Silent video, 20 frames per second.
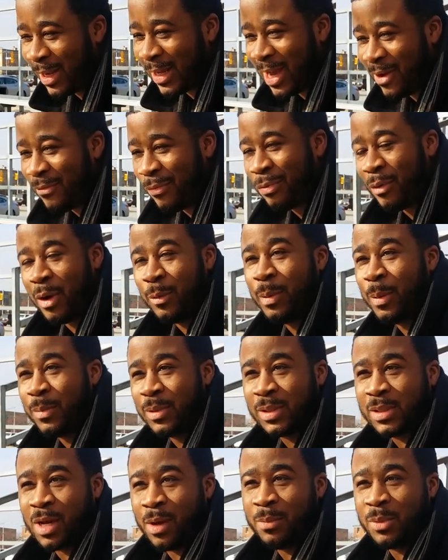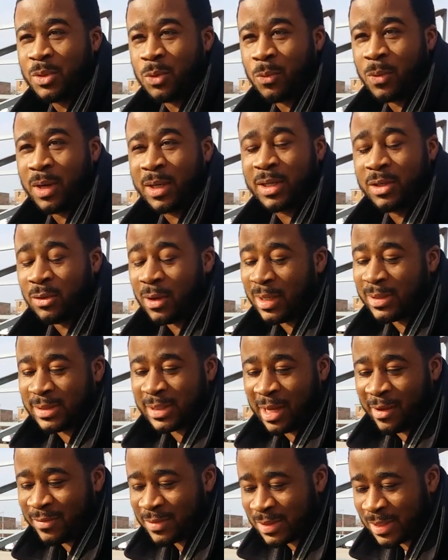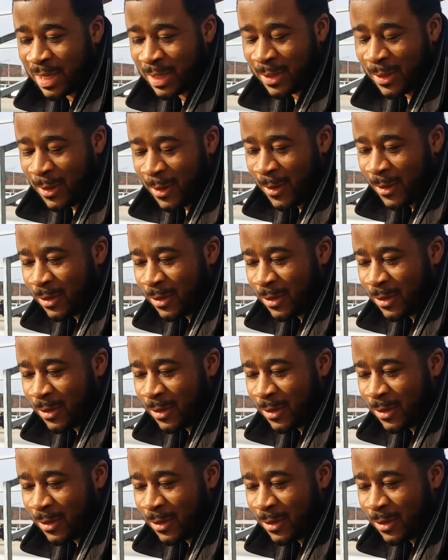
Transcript: Like I've threatened people to come into work. I've said,